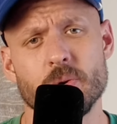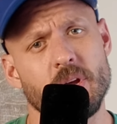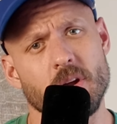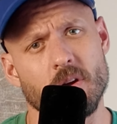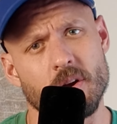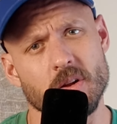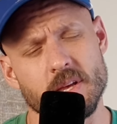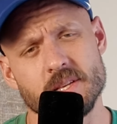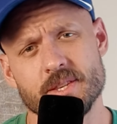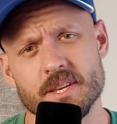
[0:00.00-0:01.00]
here on our
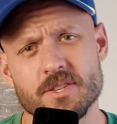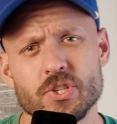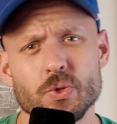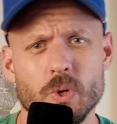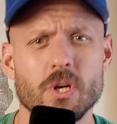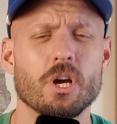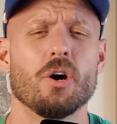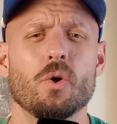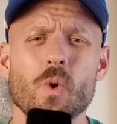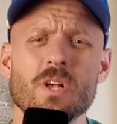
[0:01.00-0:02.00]
list is to
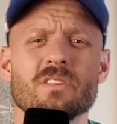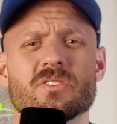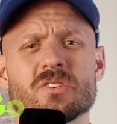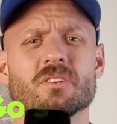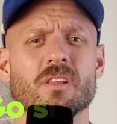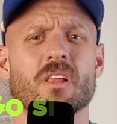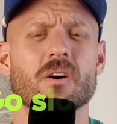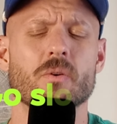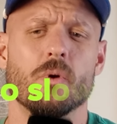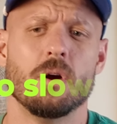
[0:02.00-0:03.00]
go
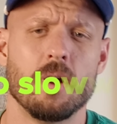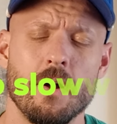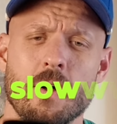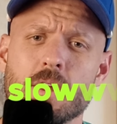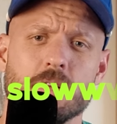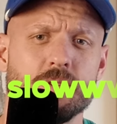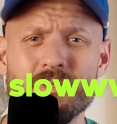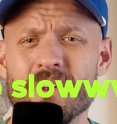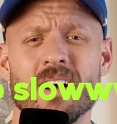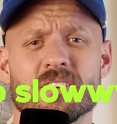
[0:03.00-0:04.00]
slow. Do
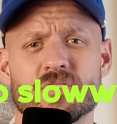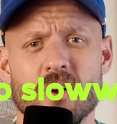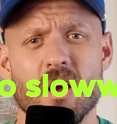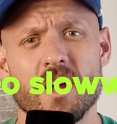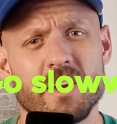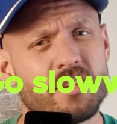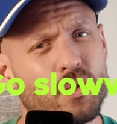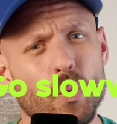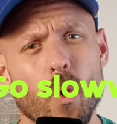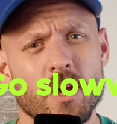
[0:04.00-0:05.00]
not try
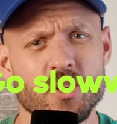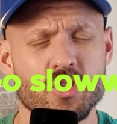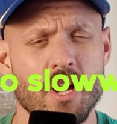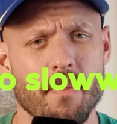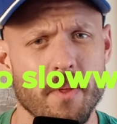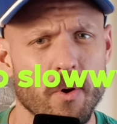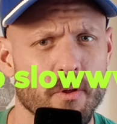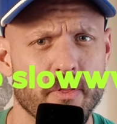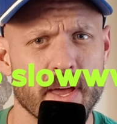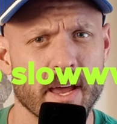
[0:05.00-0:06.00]
to one-shot the whole
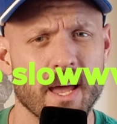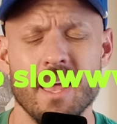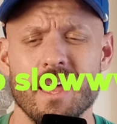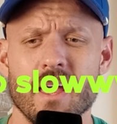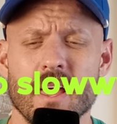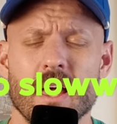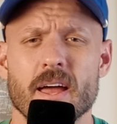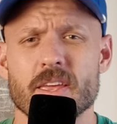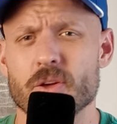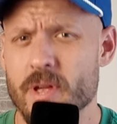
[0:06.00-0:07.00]
thing.
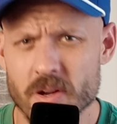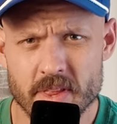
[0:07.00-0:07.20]
You hear